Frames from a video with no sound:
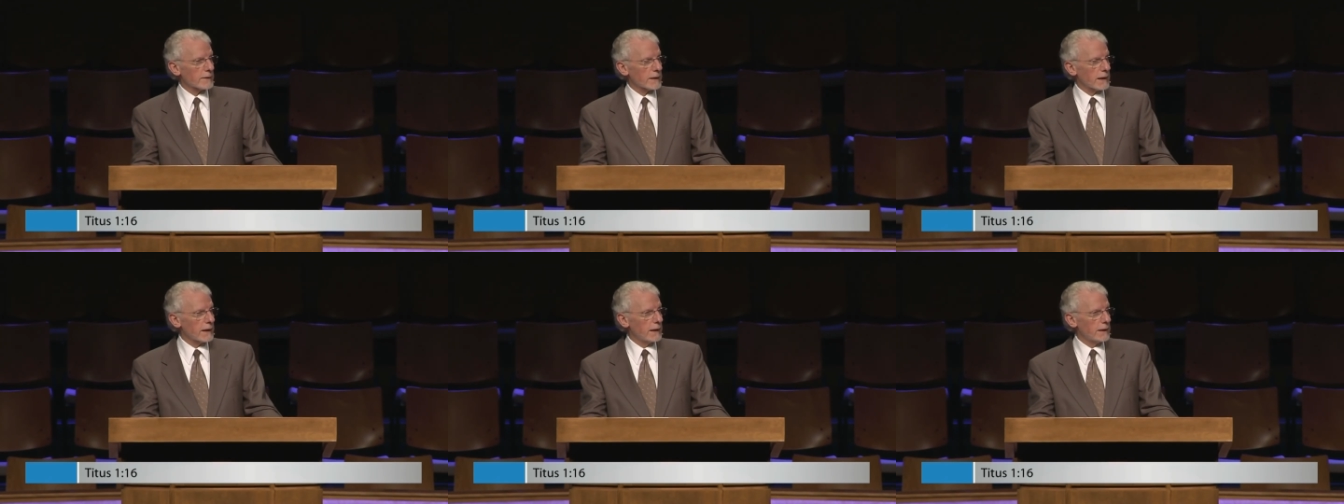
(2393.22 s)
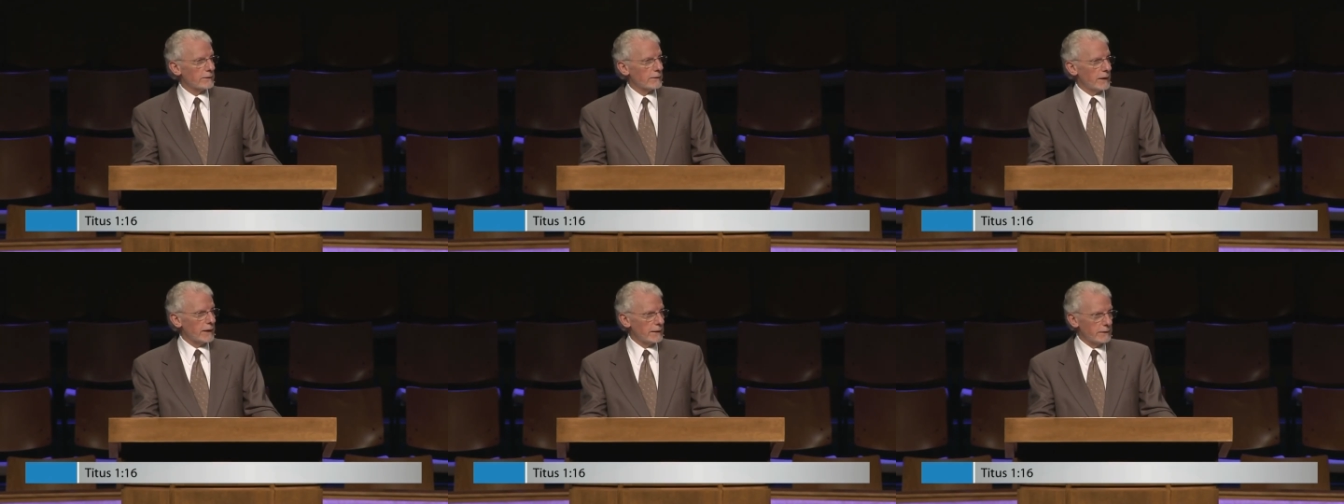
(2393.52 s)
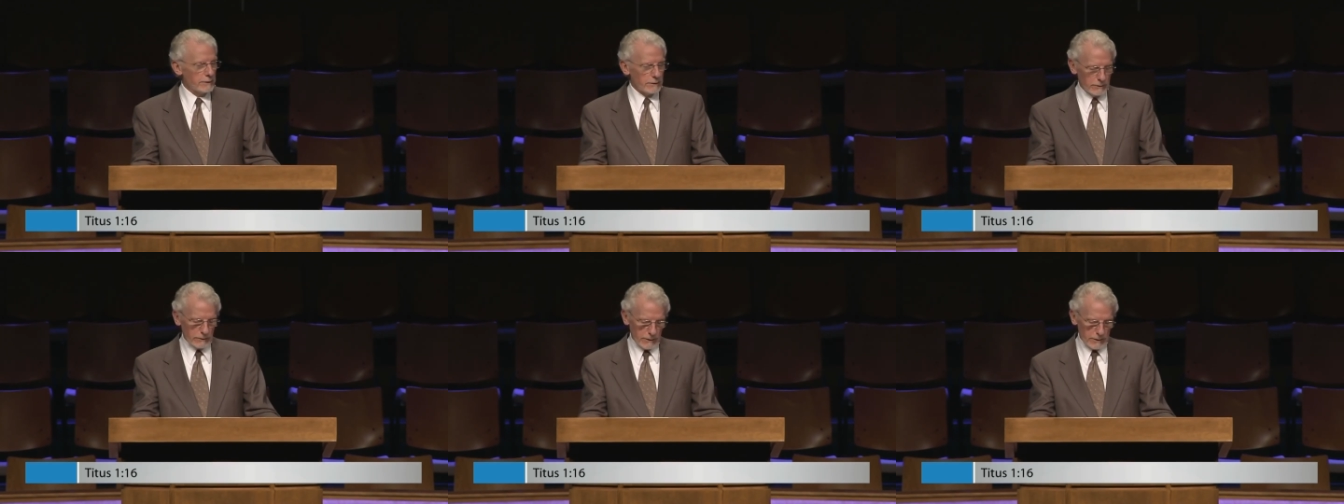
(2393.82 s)
Uh, they
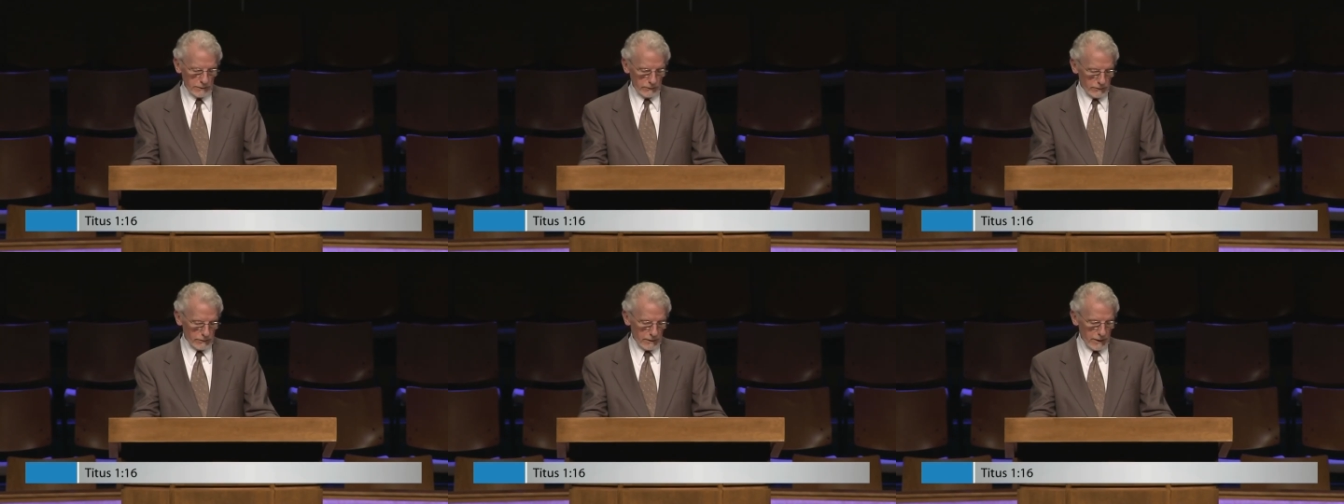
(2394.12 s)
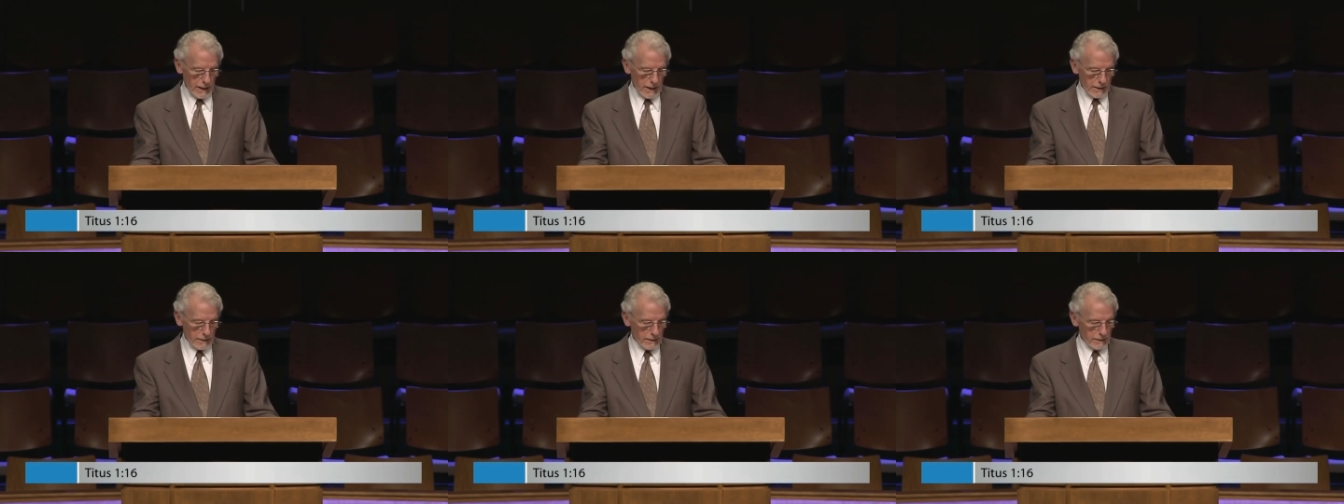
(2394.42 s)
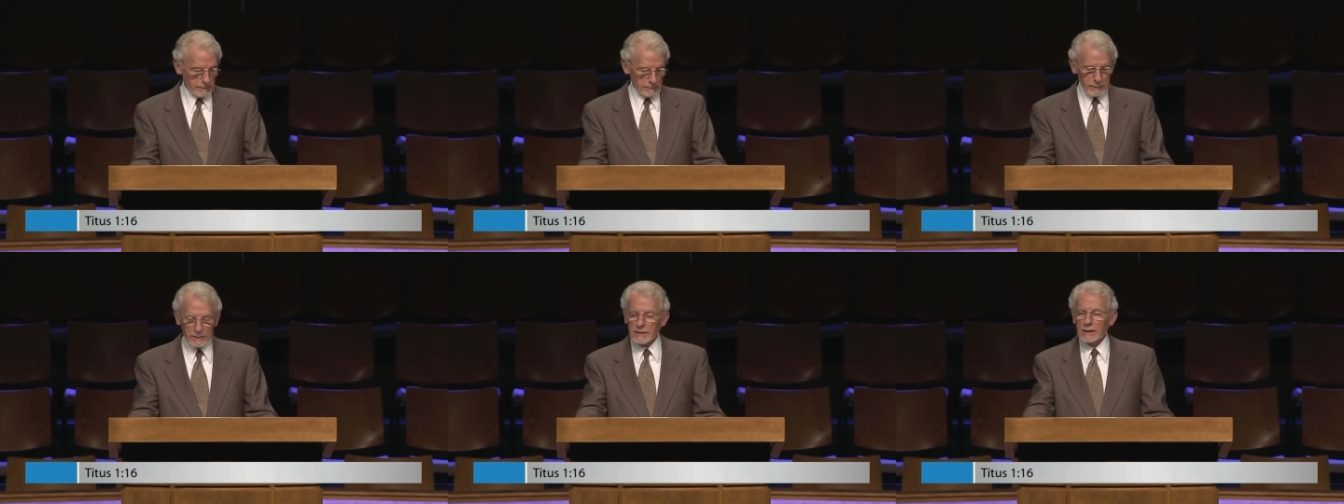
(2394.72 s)
do this or
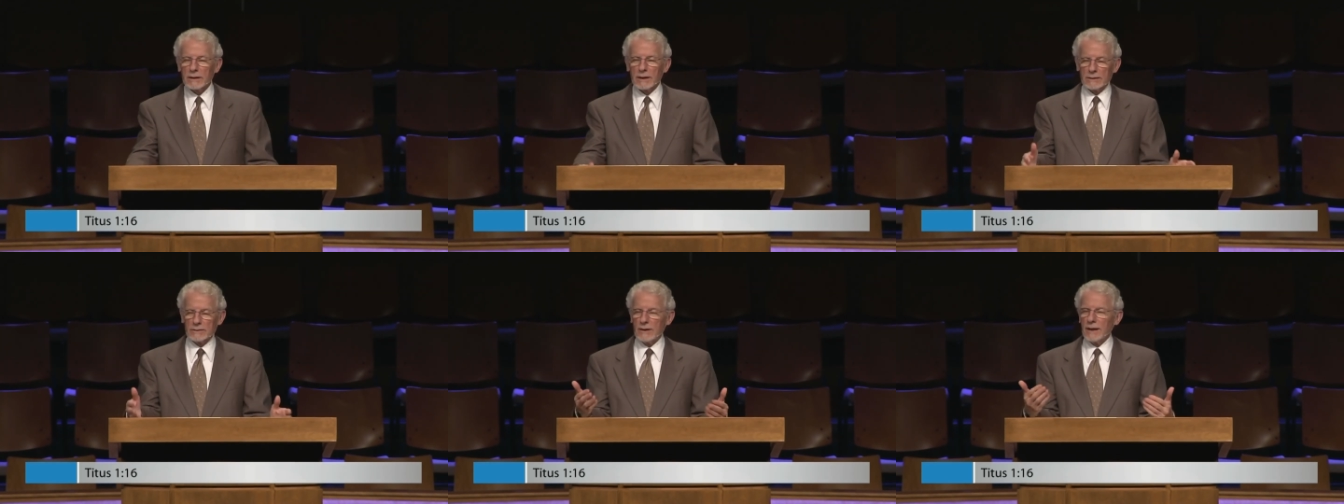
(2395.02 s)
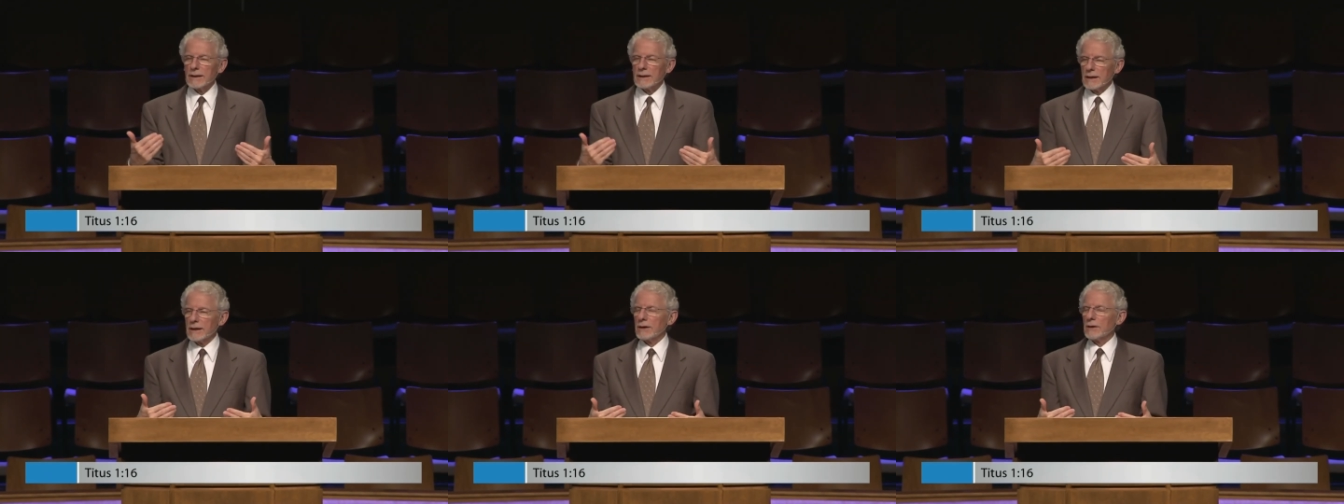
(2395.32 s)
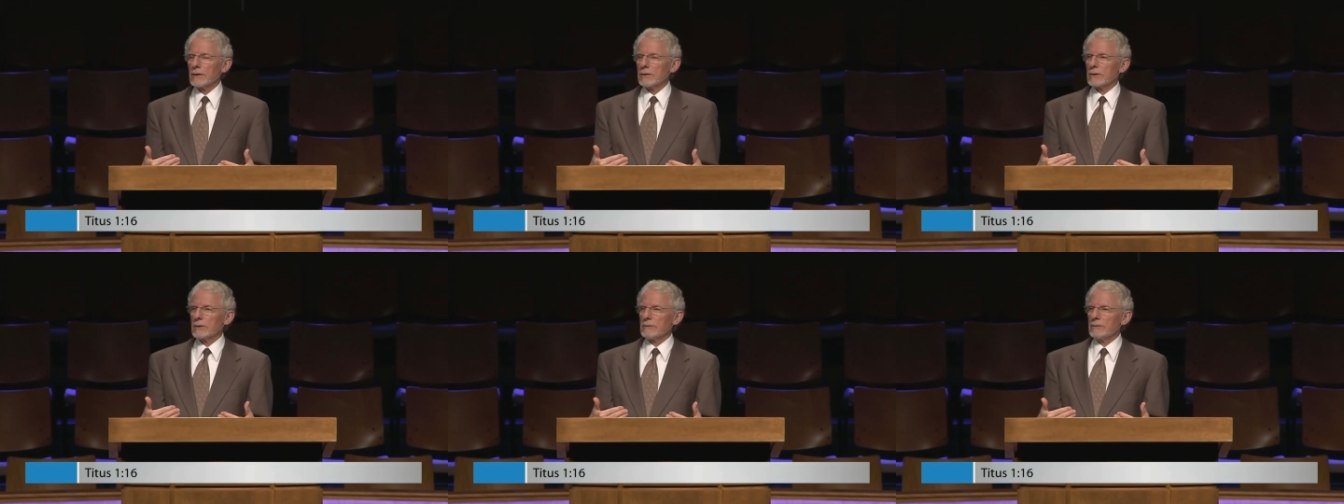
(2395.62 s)
that, but they're not taking
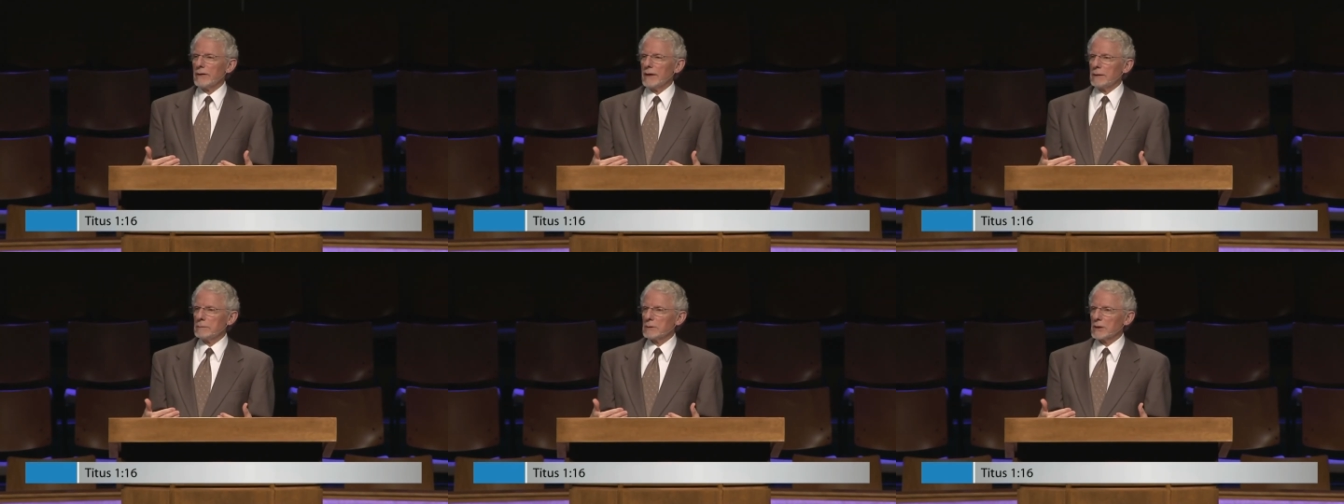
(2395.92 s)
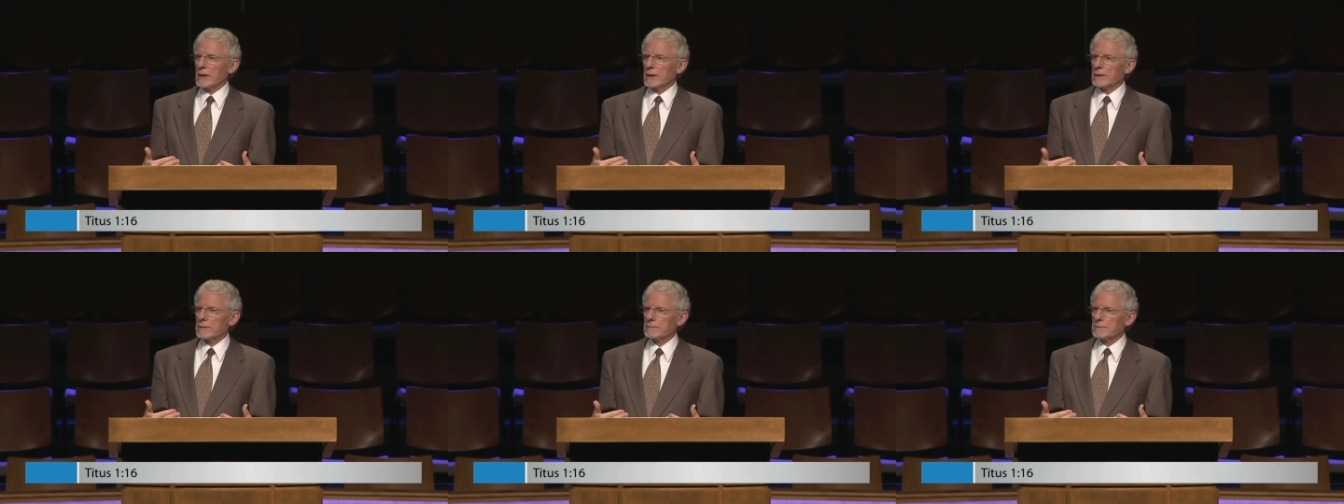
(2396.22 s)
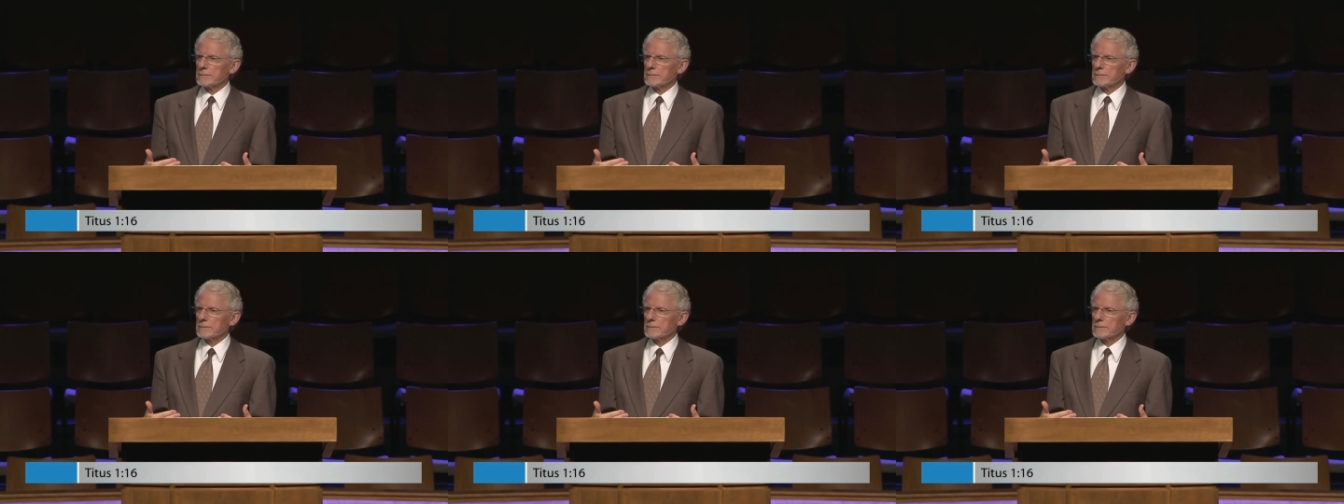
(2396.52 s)
care of their family.